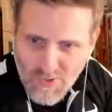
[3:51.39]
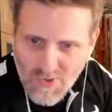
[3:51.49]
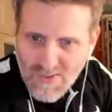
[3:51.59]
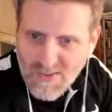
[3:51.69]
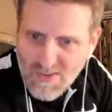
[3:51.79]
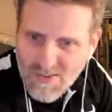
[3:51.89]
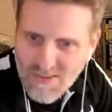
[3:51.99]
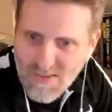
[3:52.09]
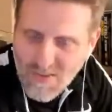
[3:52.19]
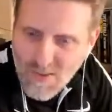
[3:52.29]
So this is
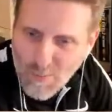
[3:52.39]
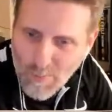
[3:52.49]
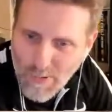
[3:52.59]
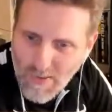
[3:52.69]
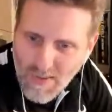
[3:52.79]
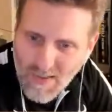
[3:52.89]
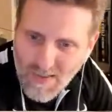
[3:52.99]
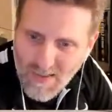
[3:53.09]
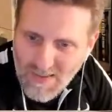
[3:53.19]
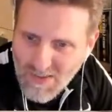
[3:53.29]
Slurp,
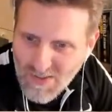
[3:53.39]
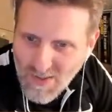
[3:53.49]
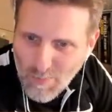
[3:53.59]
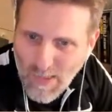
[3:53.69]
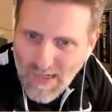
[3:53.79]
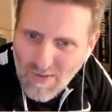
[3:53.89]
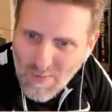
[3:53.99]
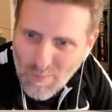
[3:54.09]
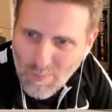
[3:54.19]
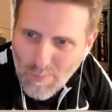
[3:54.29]
just on a pile
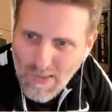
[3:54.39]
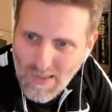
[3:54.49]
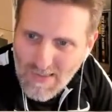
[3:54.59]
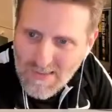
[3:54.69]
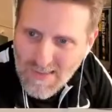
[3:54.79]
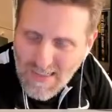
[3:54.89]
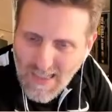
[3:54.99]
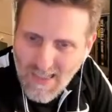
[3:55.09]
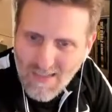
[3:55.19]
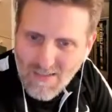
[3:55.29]
of bodies in a
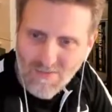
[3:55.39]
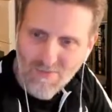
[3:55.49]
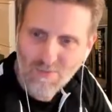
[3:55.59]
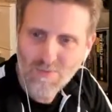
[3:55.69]
cave.